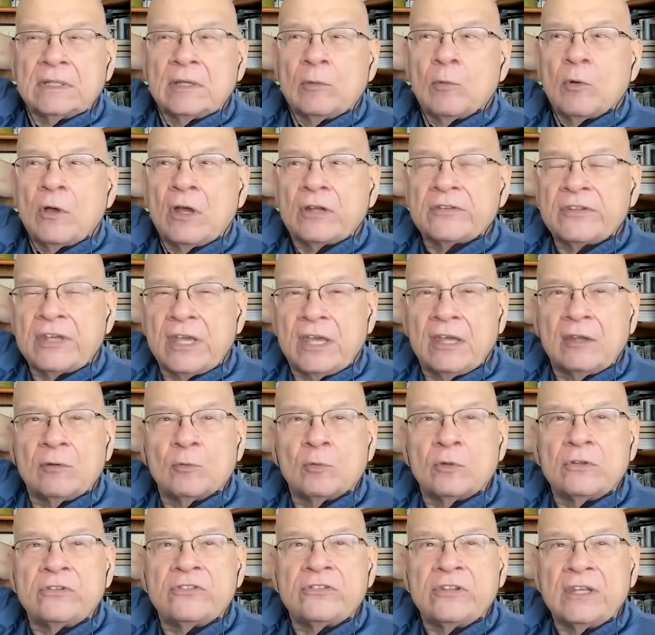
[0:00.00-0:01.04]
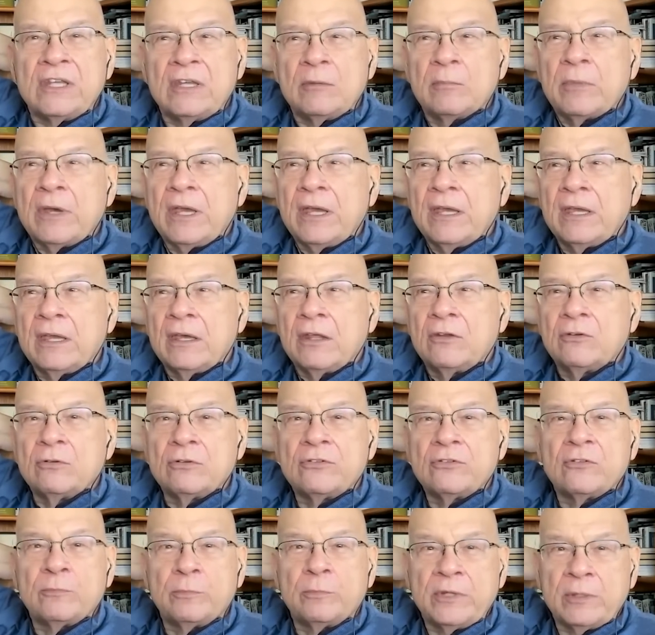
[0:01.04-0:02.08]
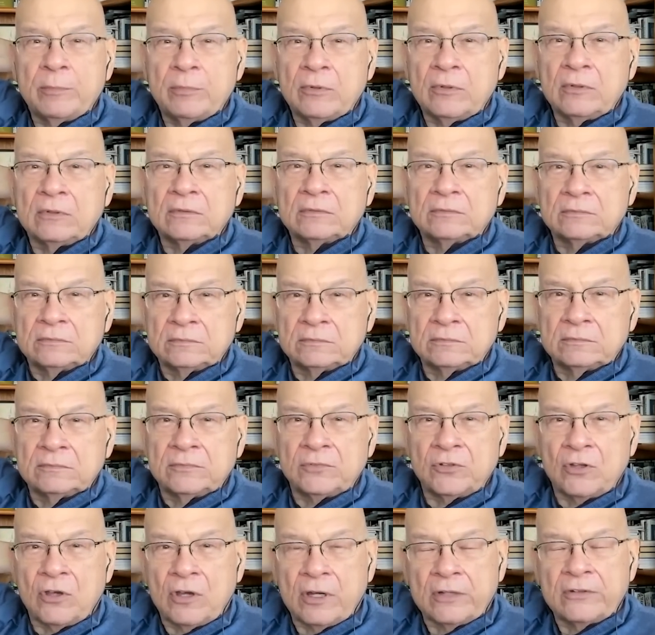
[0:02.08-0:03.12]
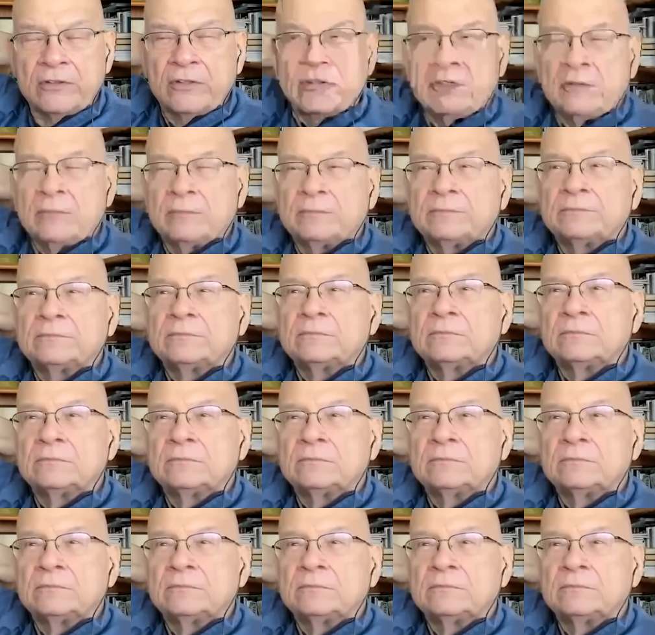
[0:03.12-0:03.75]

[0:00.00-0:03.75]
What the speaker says: walked out, was seen by hundreds of people, talked to them,